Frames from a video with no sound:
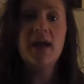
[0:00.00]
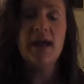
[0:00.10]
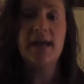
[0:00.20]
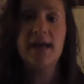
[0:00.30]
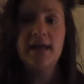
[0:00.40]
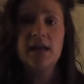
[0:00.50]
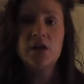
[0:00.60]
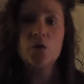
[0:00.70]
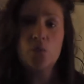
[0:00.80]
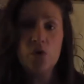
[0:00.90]
and a
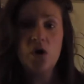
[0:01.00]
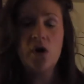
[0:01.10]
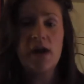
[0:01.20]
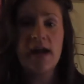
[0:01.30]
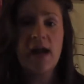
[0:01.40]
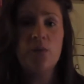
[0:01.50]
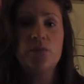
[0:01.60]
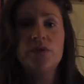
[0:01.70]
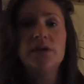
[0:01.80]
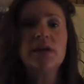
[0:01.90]
normal cardiac
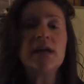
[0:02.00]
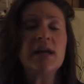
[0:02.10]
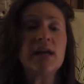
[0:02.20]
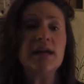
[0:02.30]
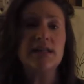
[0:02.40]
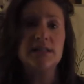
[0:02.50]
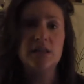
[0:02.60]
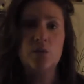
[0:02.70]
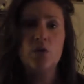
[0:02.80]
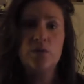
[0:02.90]
output is
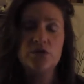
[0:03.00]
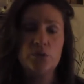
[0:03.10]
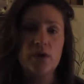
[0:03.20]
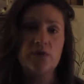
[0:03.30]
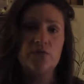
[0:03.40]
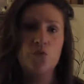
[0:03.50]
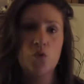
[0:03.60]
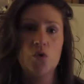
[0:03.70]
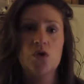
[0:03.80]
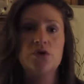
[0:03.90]
somewhere between
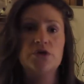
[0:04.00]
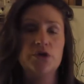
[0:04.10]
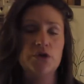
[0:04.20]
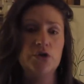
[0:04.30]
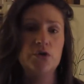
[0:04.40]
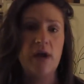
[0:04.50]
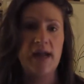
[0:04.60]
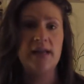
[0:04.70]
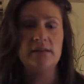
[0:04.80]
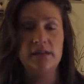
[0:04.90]
4 to
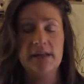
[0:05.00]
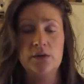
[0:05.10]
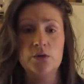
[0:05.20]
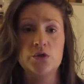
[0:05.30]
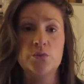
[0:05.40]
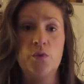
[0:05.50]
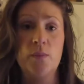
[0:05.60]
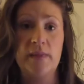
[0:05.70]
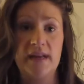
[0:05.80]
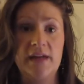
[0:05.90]
8 liters per
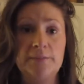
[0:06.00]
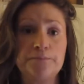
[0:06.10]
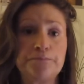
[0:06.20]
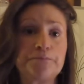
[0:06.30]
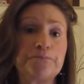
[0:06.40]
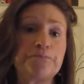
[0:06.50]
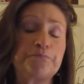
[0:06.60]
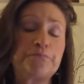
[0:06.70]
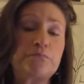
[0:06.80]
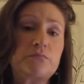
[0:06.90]
minute.
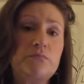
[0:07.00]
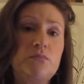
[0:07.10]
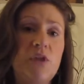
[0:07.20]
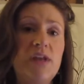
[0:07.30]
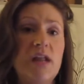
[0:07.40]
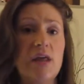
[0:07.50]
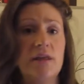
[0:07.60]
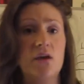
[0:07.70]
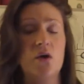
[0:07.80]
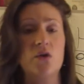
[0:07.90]
Now
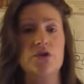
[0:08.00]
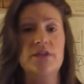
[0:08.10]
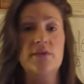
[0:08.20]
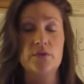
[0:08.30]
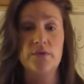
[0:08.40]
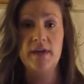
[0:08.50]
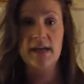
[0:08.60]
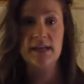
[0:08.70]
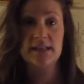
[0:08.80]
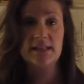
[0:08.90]
there are several
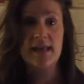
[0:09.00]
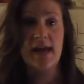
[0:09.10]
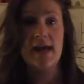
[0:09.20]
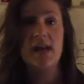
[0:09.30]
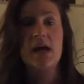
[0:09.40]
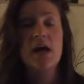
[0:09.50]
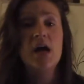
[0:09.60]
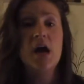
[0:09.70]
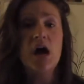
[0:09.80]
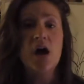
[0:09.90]
things that
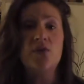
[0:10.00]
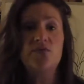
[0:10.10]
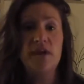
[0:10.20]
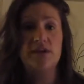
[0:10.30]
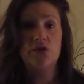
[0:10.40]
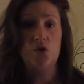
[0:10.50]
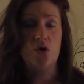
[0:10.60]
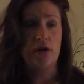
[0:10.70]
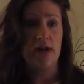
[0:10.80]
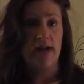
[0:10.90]
affect
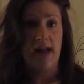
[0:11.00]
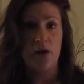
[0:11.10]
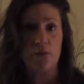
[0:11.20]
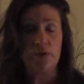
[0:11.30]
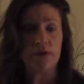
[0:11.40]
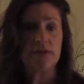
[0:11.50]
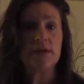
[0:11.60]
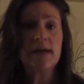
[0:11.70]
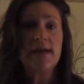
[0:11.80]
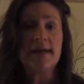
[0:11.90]
cardiac output.
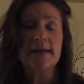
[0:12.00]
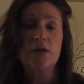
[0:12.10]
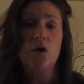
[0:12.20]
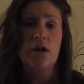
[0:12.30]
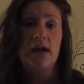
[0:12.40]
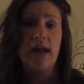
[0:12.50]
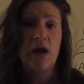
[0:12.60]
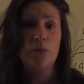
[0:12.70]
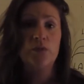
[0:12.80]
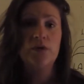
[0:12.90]
Cardiac
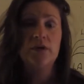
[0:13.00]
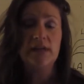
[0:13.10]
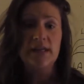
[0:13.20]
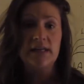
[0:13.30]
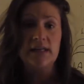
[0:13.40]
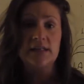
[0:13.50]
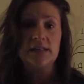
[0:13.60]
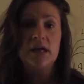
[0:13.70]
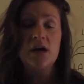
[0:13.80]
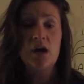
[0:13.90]
output
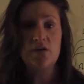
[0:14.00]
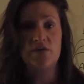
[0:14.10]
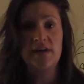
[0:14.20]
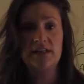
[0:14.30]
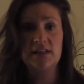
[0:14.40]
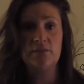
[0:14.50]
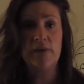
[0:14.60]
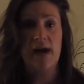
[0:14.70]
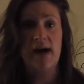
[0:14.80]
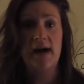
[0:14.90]
is affected
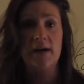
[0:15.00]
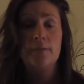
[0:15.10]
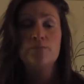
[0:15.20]
by